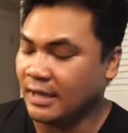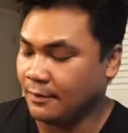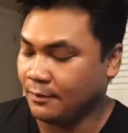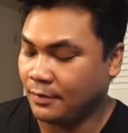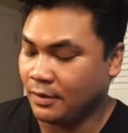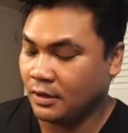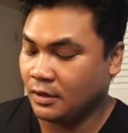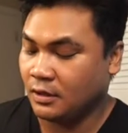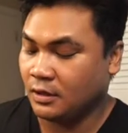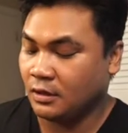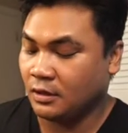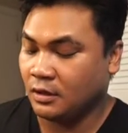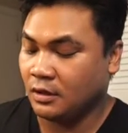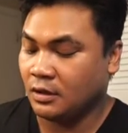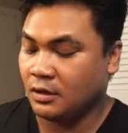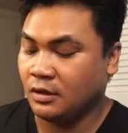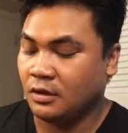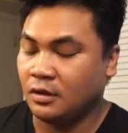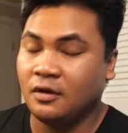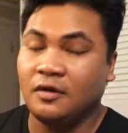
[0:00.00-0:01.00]
step
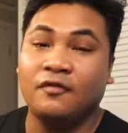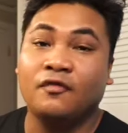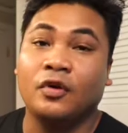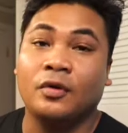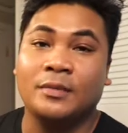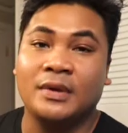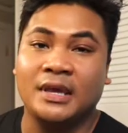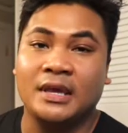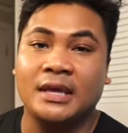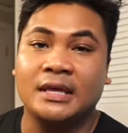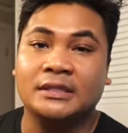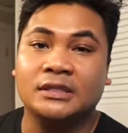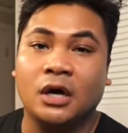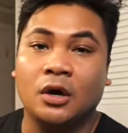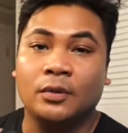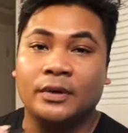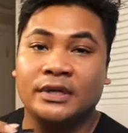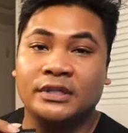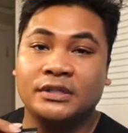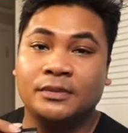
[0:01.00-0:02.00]
for me is
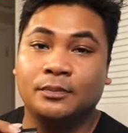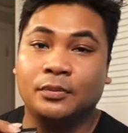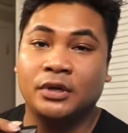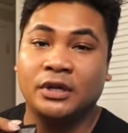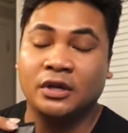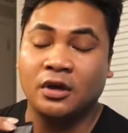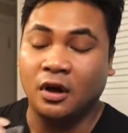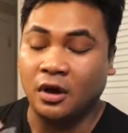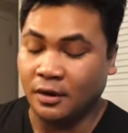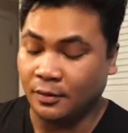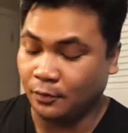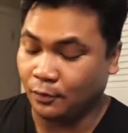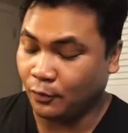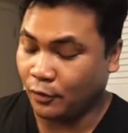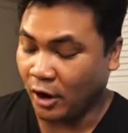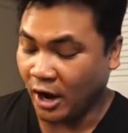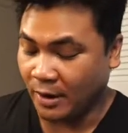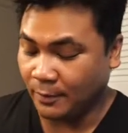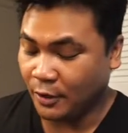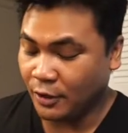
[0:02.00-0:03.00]
always putting on
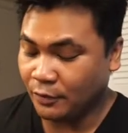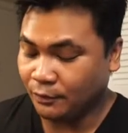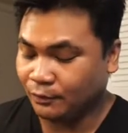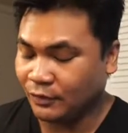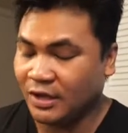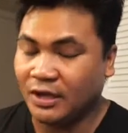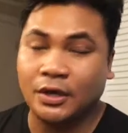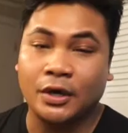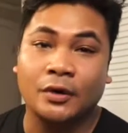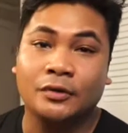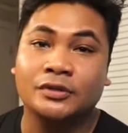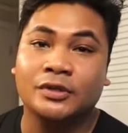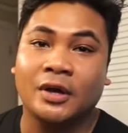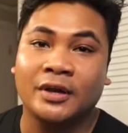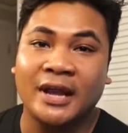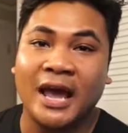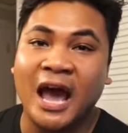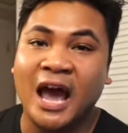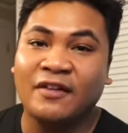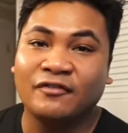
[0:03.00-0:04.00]
primer. It goes
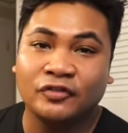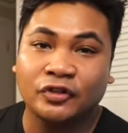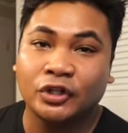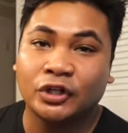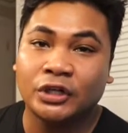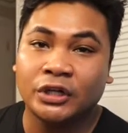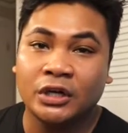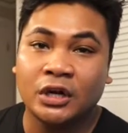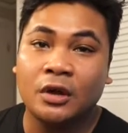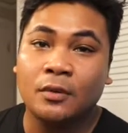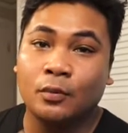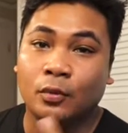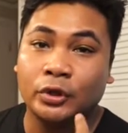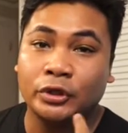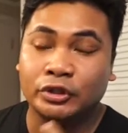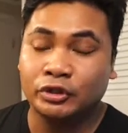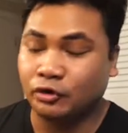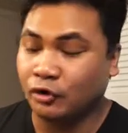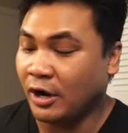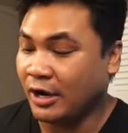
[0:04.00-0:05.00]
on after
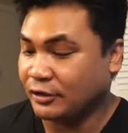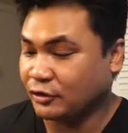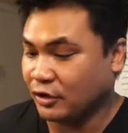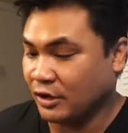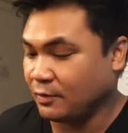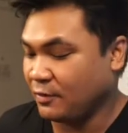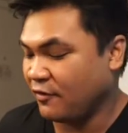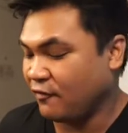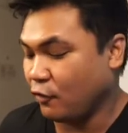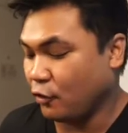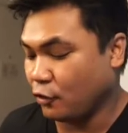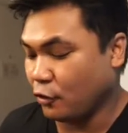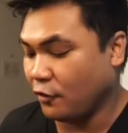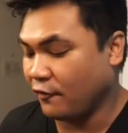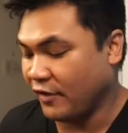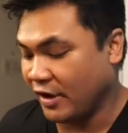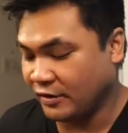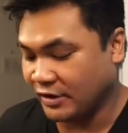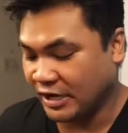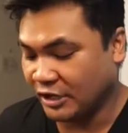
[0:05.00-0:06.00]
moisturizer and before your
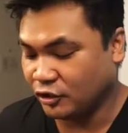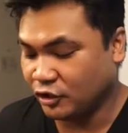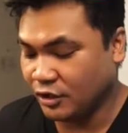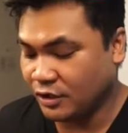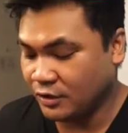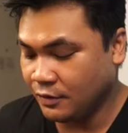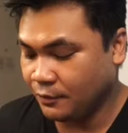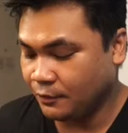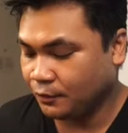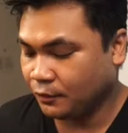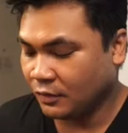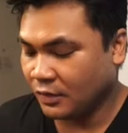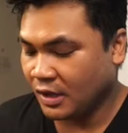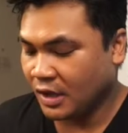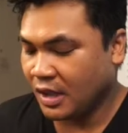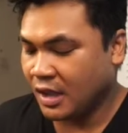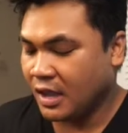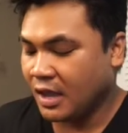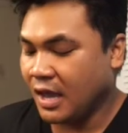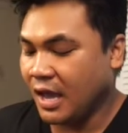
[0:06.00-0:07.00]
foundation.
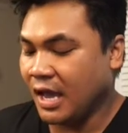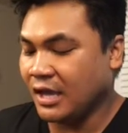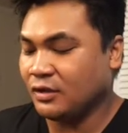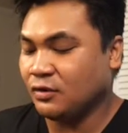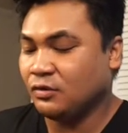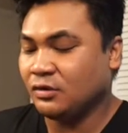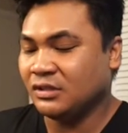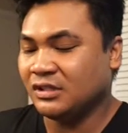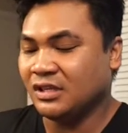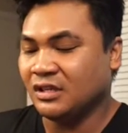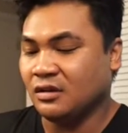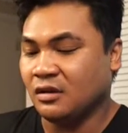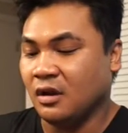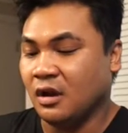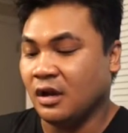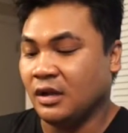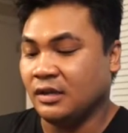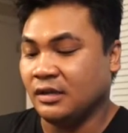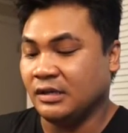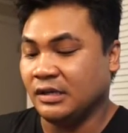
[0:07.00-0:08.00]
I used to
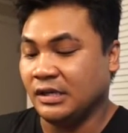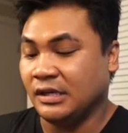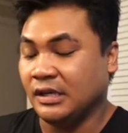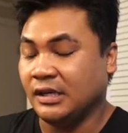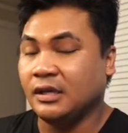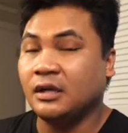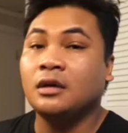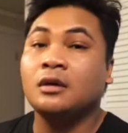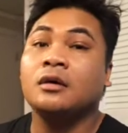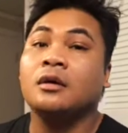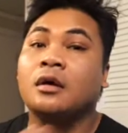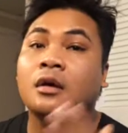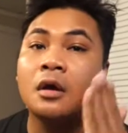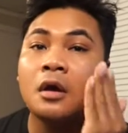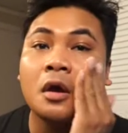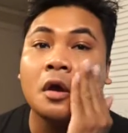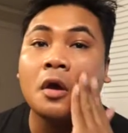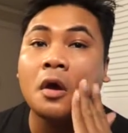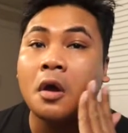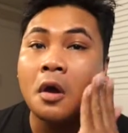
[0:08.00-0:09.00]
not need
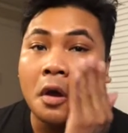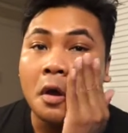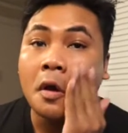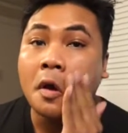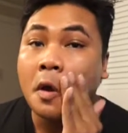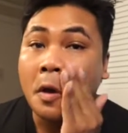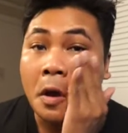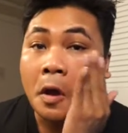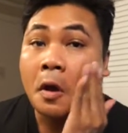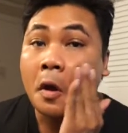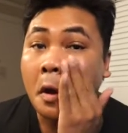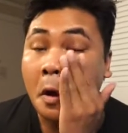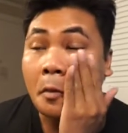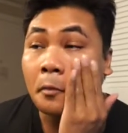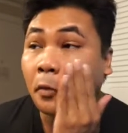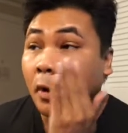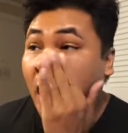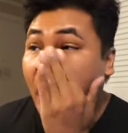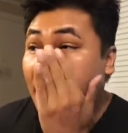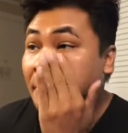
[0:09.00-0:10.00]

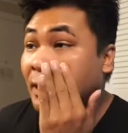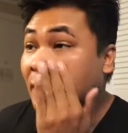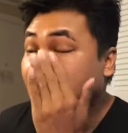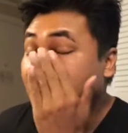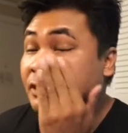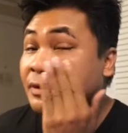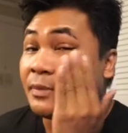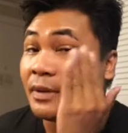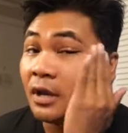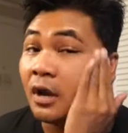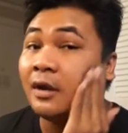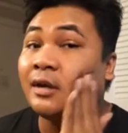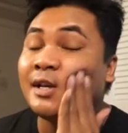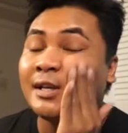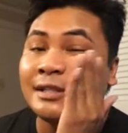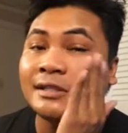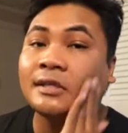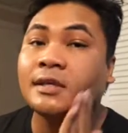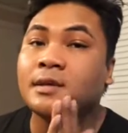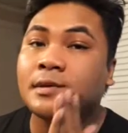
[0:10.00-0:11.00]
primer, to be
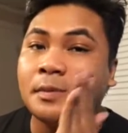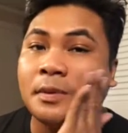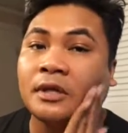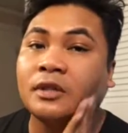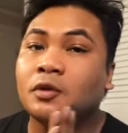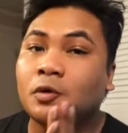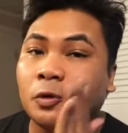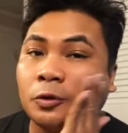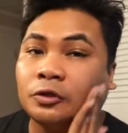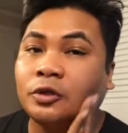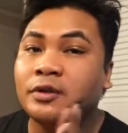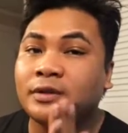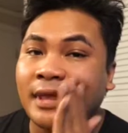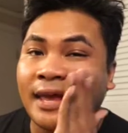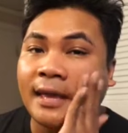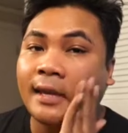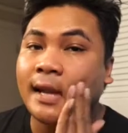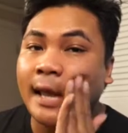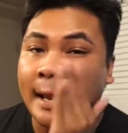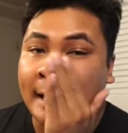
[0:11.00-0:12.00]
honest, but the older
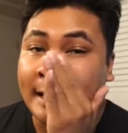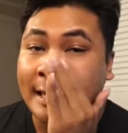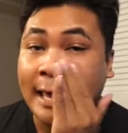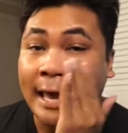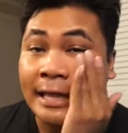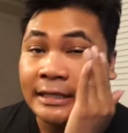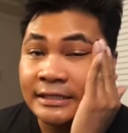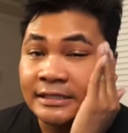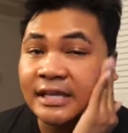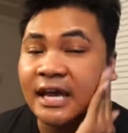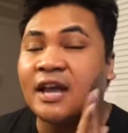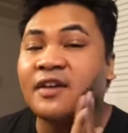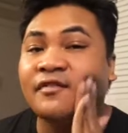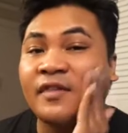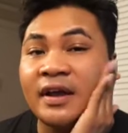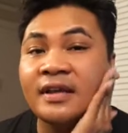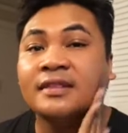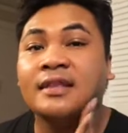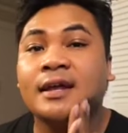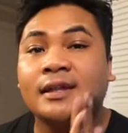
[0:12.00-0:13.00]
that I get, I
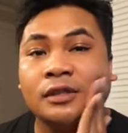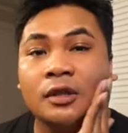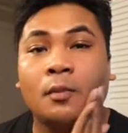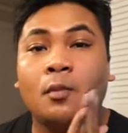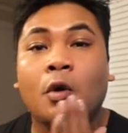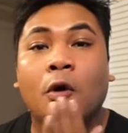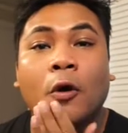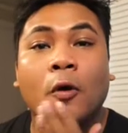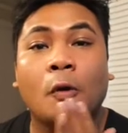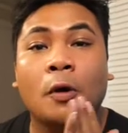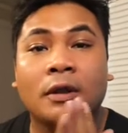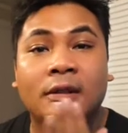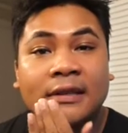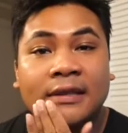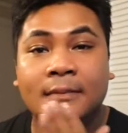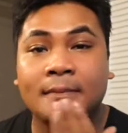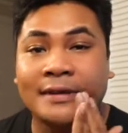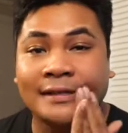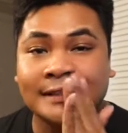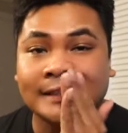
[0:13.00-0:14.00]
find that the more
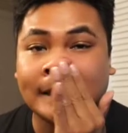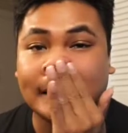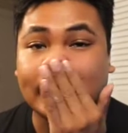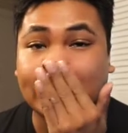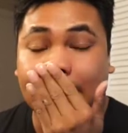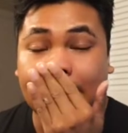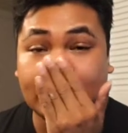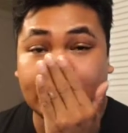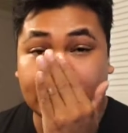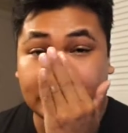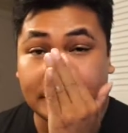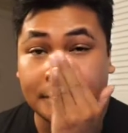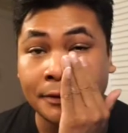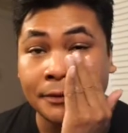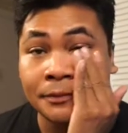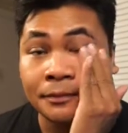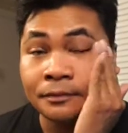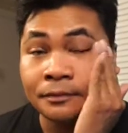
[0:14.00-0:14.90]
oily my skin is,